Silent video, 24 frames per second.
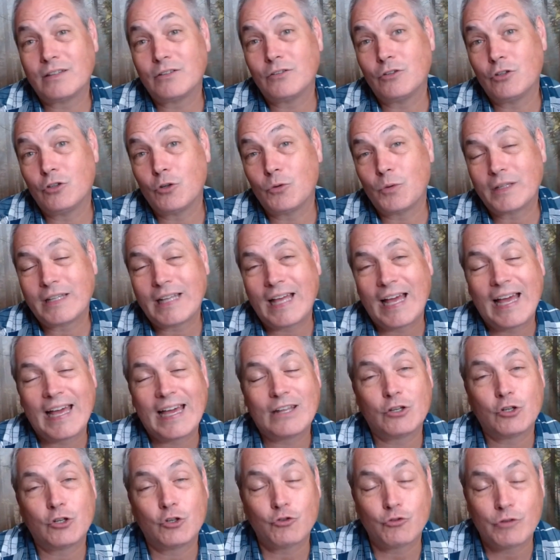know what, I had a
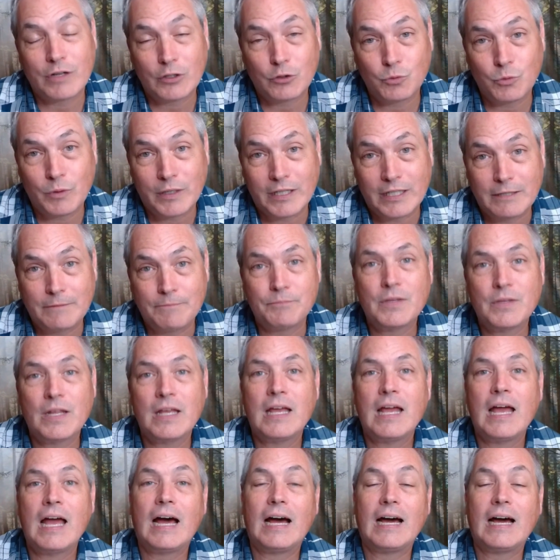great win.
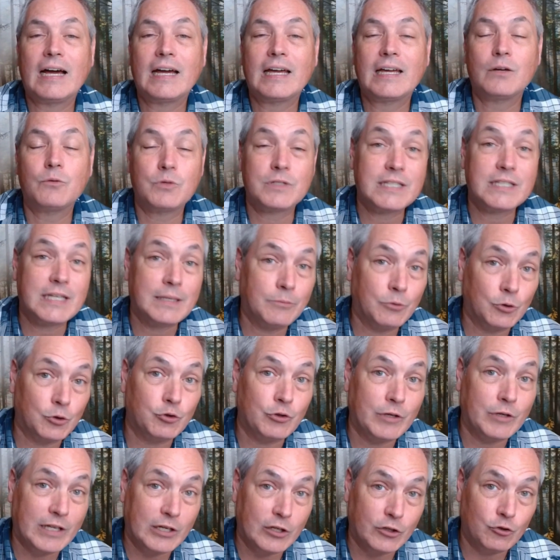I was able to
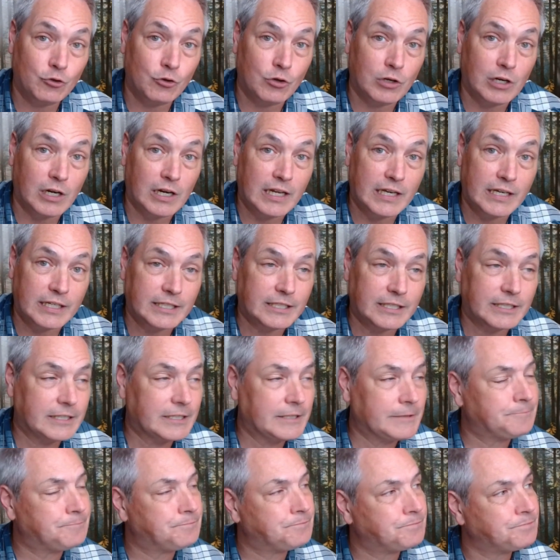get a new client.
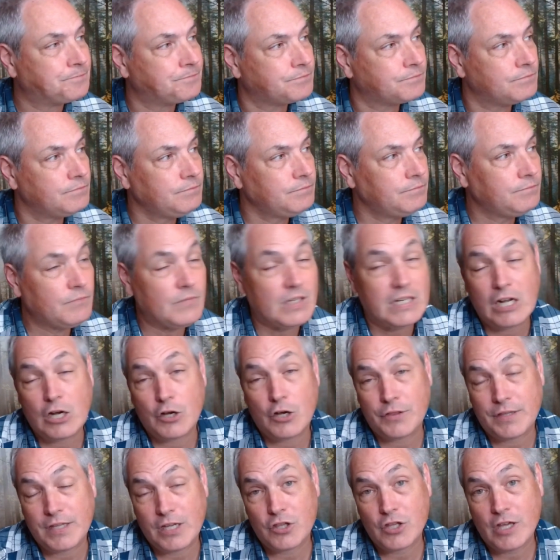On
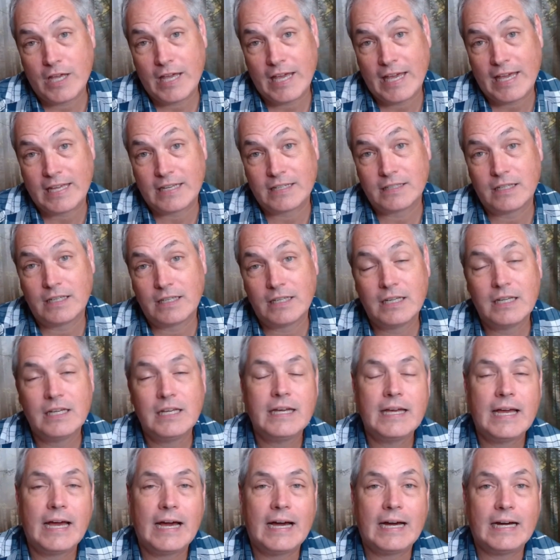the other hand,
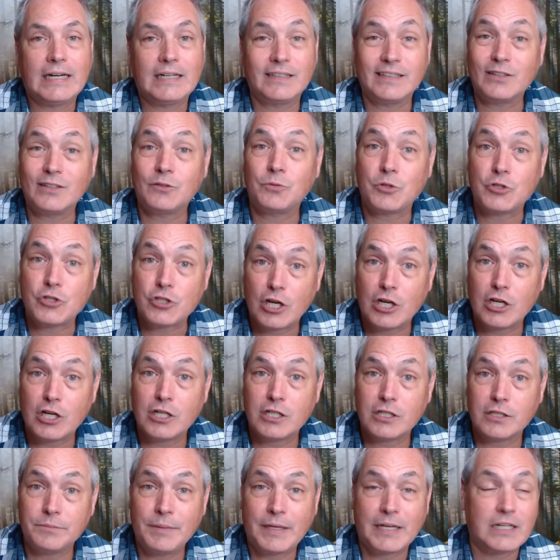it was
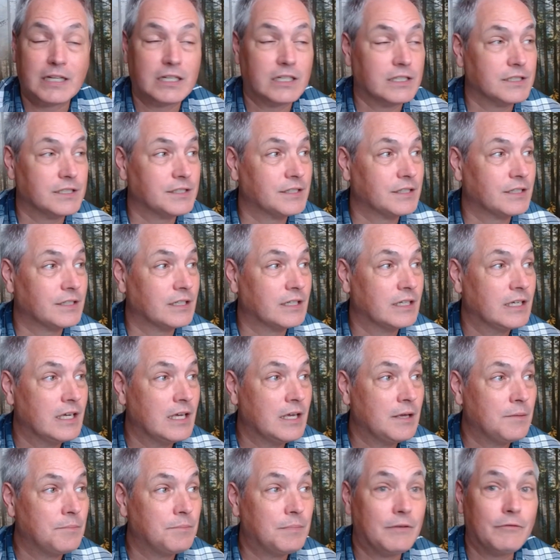hard because
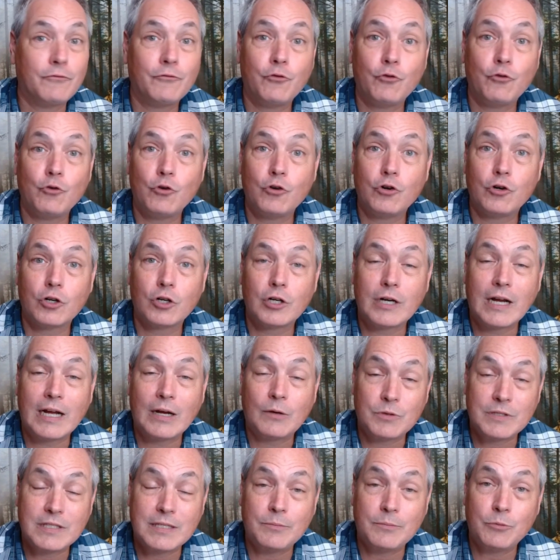before I
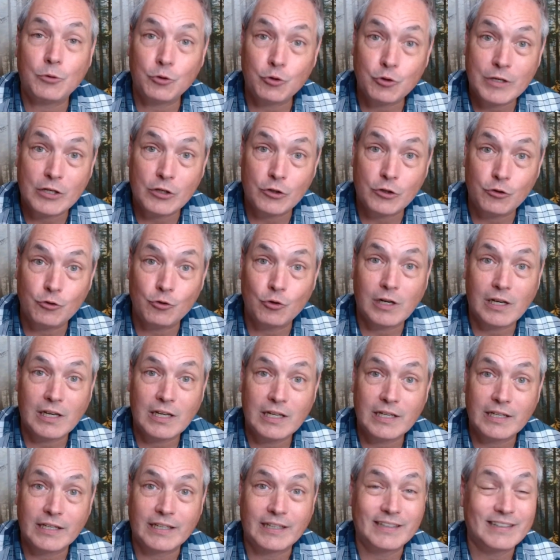was able to get a new
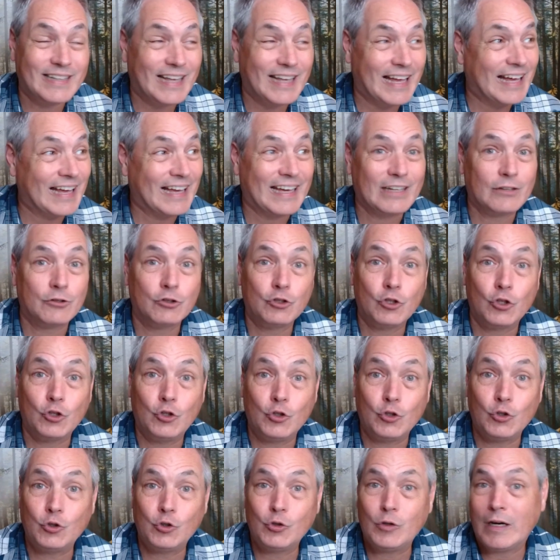client, I had to
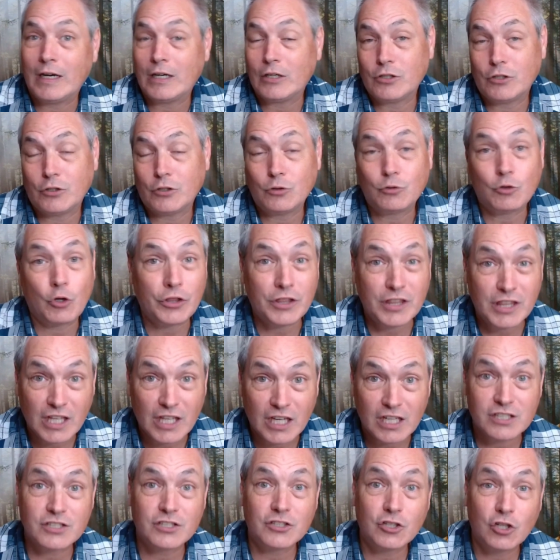do, I don't know, a
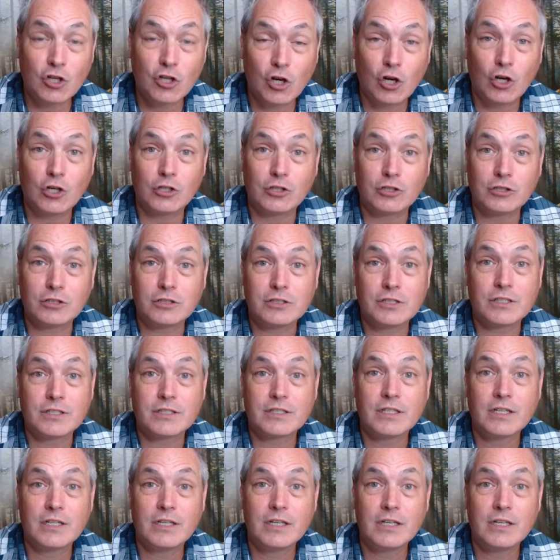dozen calls,